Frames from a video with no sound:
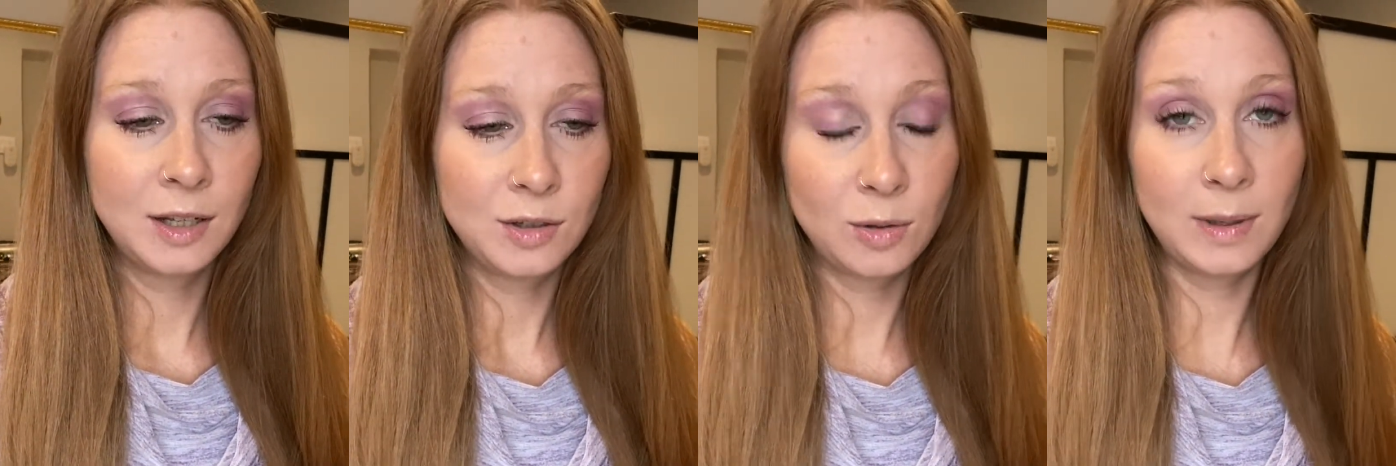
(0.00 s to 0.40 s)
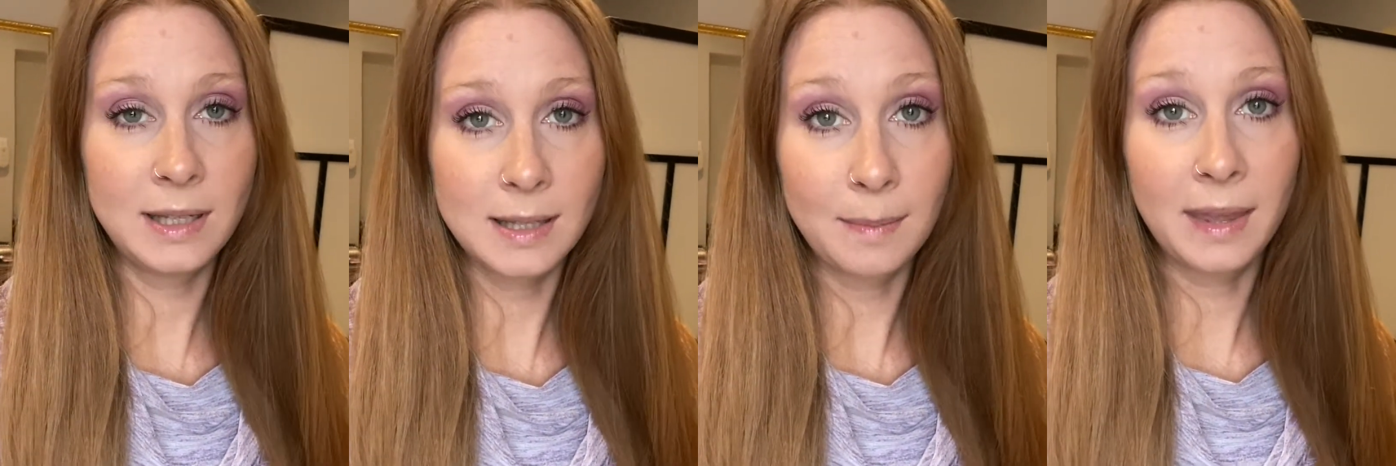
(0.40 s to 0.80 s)

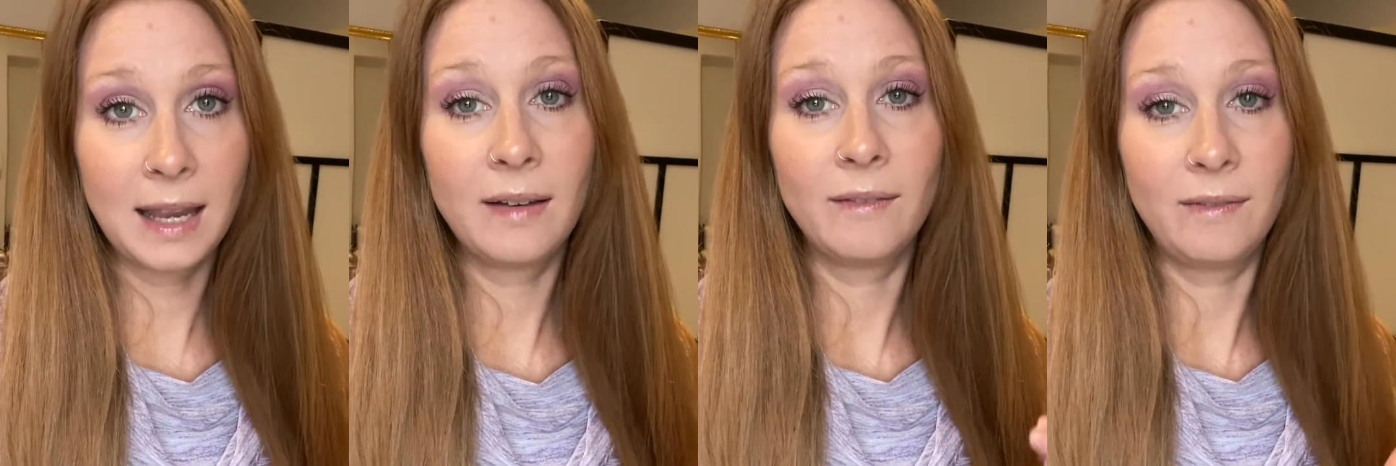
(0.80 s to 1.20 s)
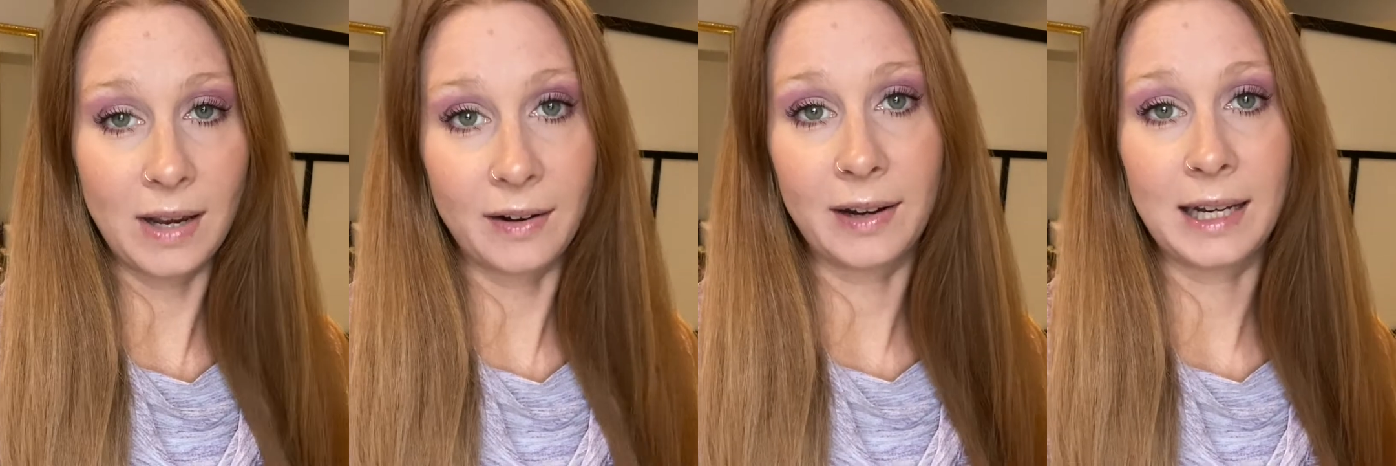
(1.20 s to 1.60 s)
doing something
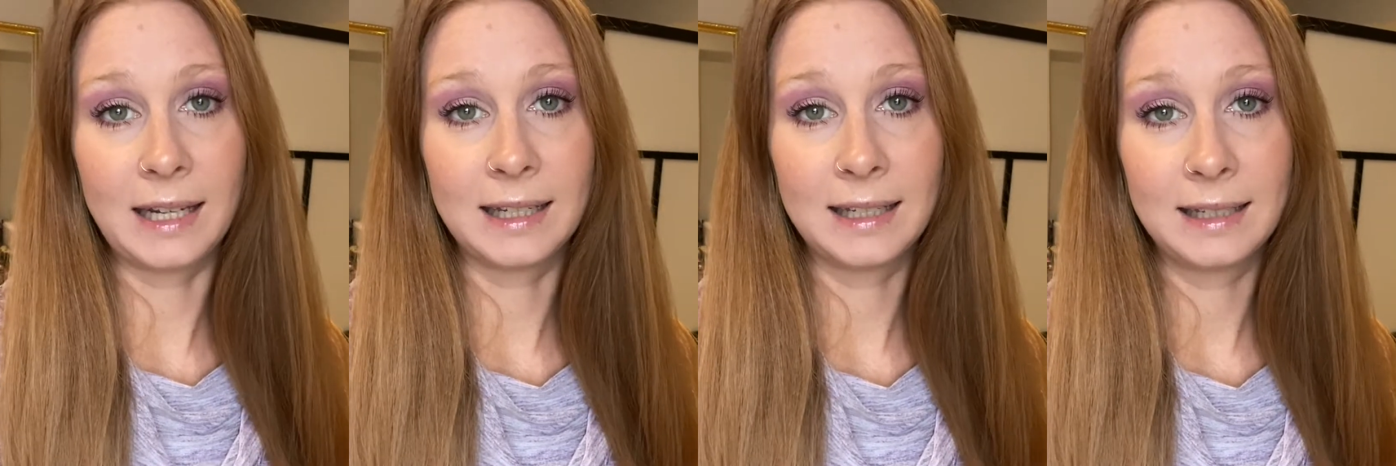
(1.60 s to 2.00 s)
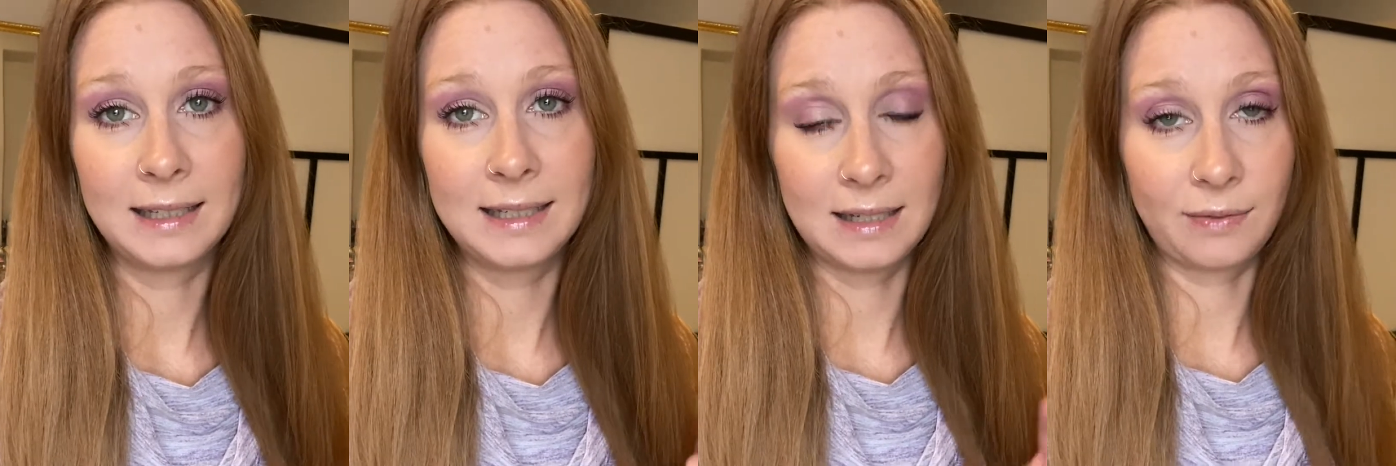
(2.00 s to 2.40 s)
very
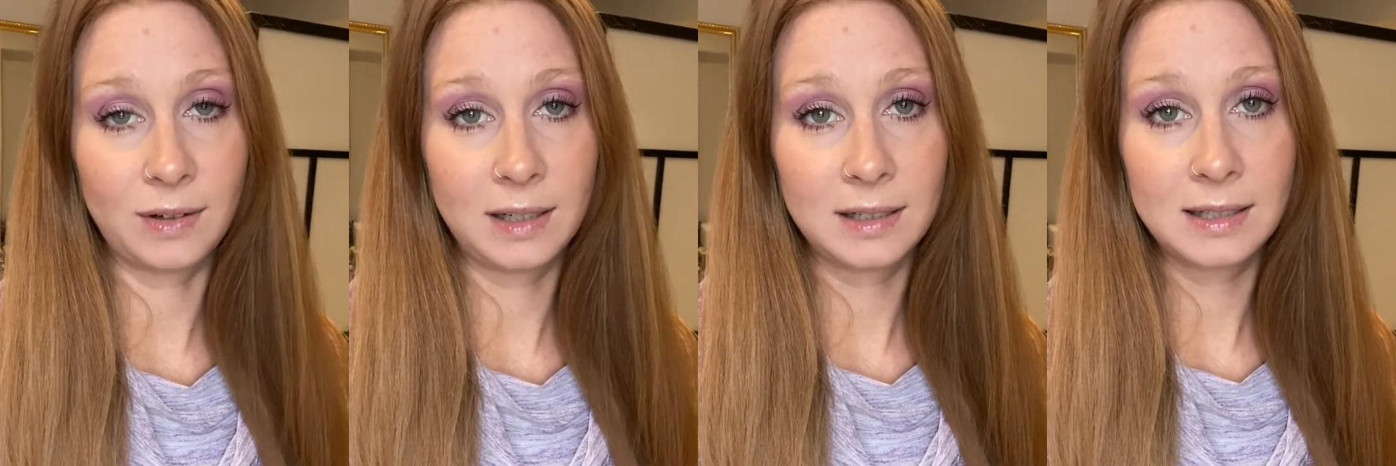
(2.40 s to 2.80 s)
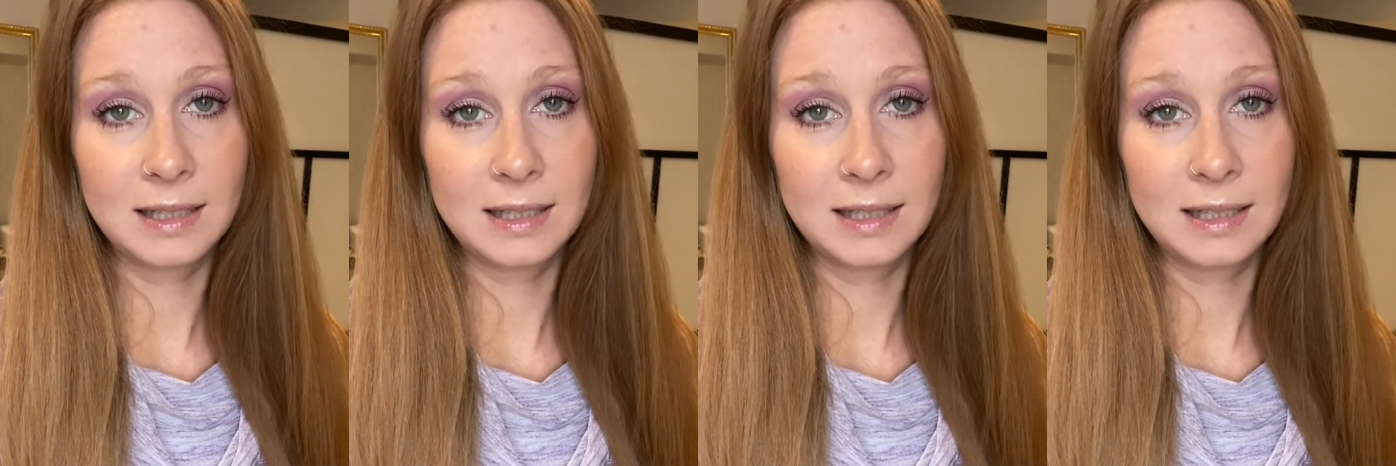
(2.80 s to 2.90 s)
different.